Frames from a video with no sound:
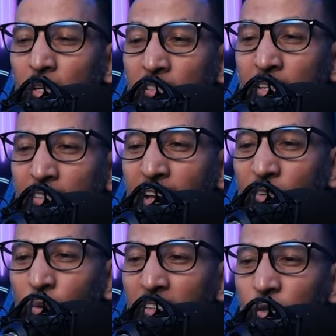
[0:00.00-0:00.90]
Burke says
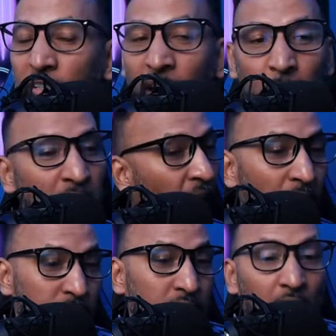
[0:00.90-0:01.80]
that's what is going to happen.
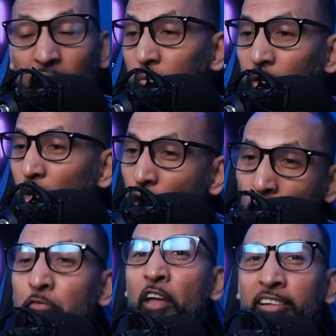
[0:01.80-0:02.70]
I would
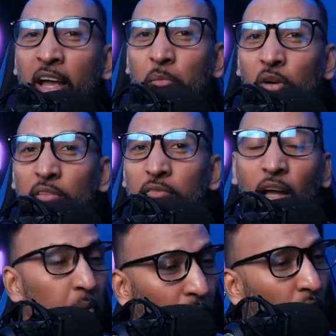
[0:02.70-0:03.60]
love that, Cameron.
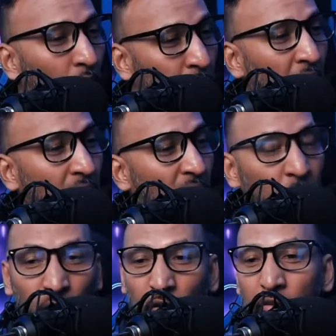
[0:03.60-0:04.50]
I would love that. I
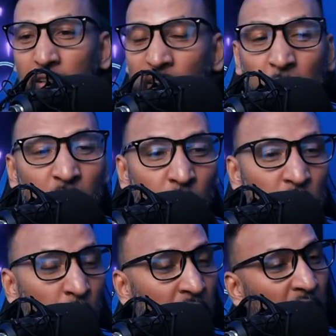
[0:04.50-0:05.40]
would love that. Tell me
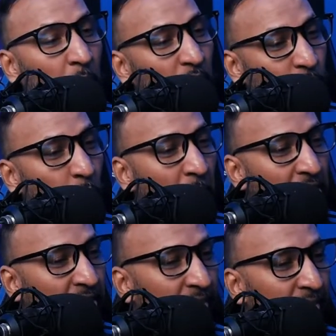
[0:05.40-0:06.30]
what you all think about the
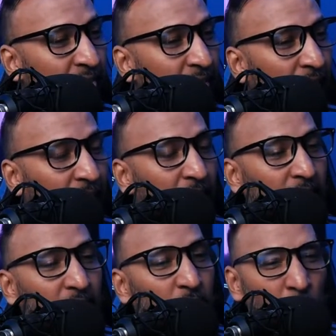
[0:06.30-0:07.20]
formations.
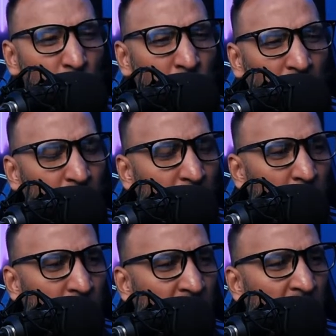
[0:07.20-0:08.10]
Just generally
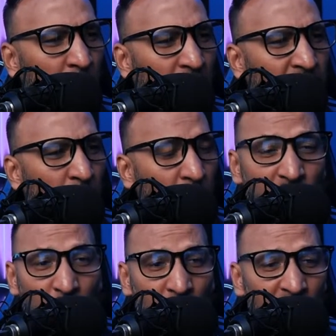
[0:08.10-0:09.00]
what you think about the team. What
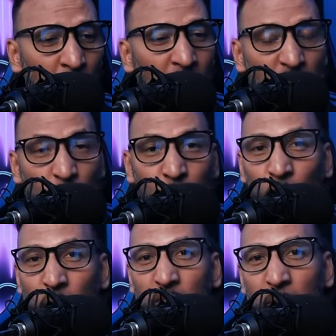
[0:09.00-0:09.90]
you even think about the
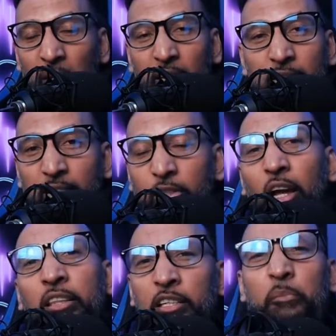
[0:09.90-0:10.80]
uniforms. I mean,
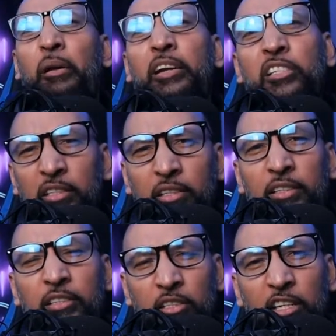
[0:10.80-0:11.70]
I think Capelli
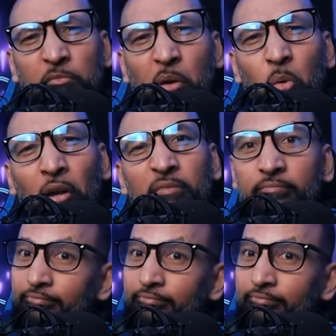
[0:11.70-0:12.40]
should give me one.